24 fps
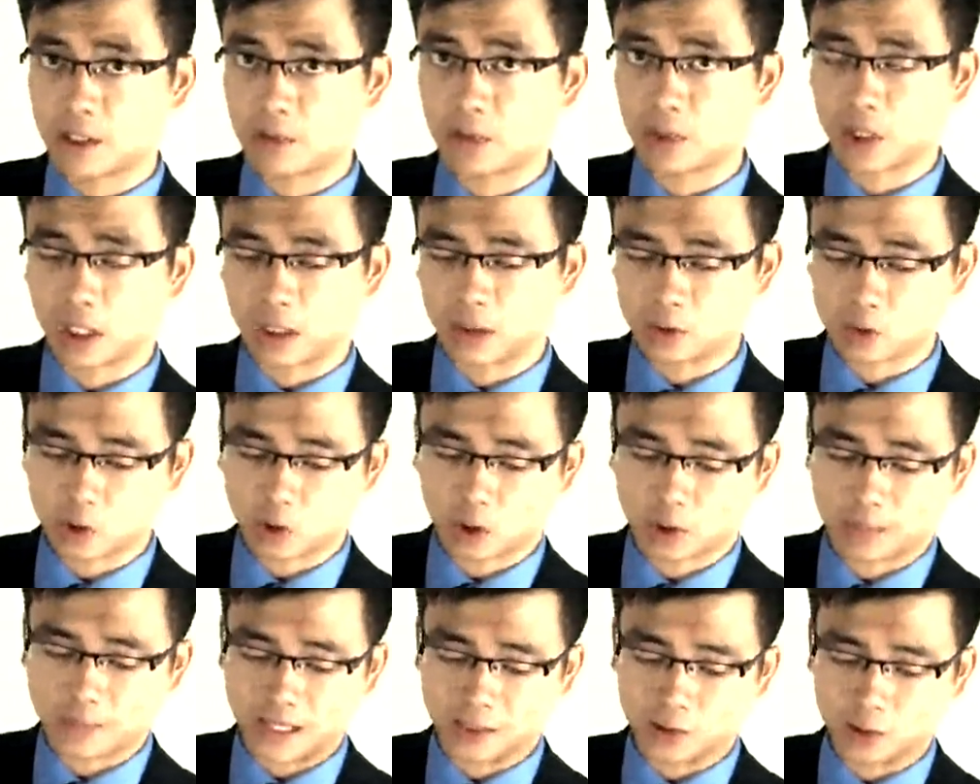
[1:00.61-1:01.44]
we can
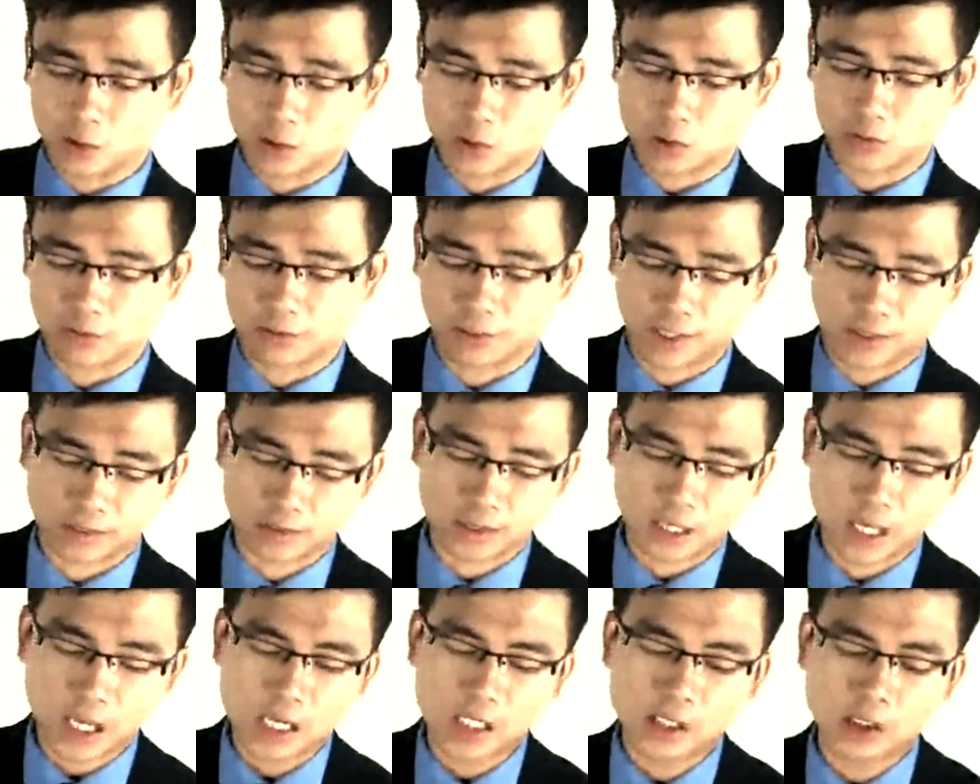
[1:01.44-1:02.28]
talk about lots of
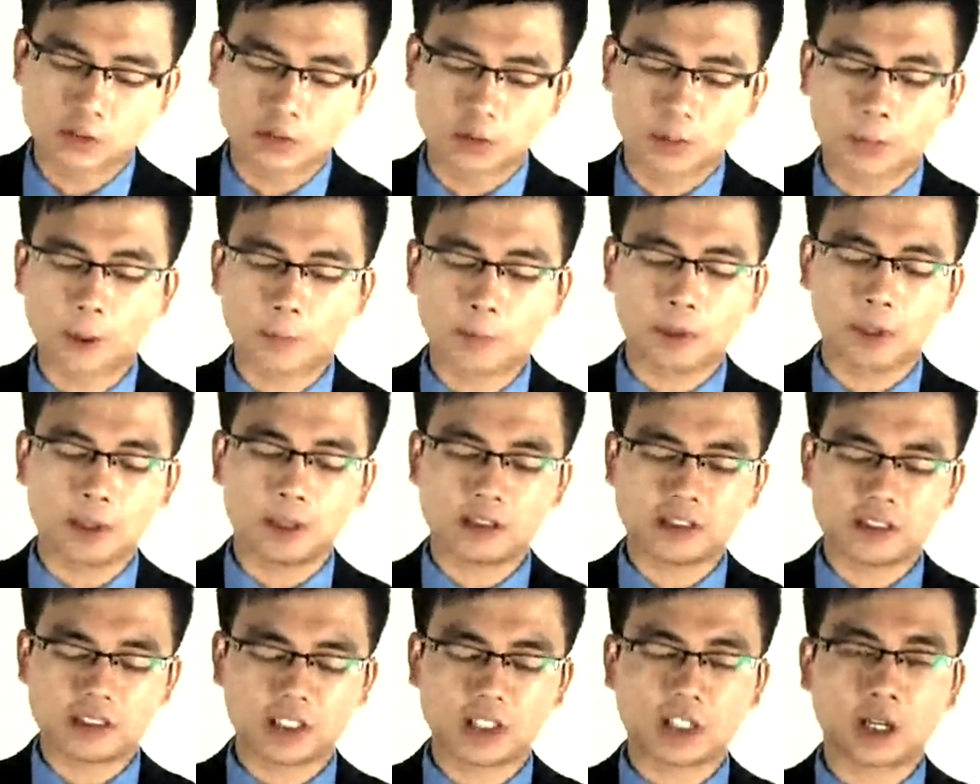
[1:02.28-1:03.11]
things. So, for
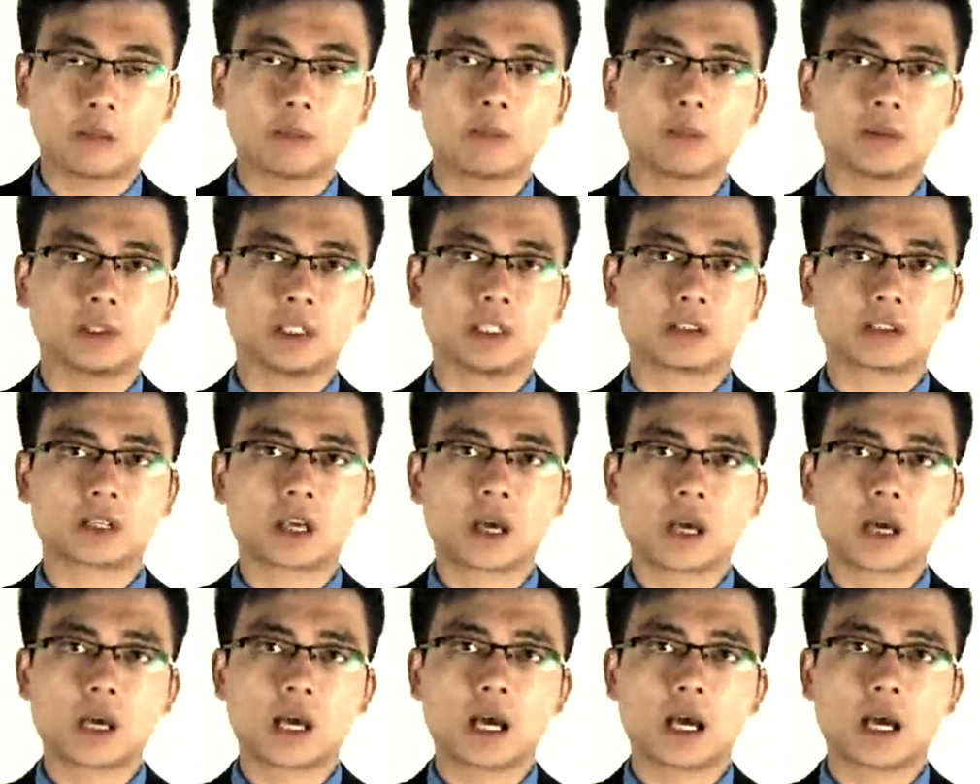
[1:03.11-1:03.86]
populistic companies,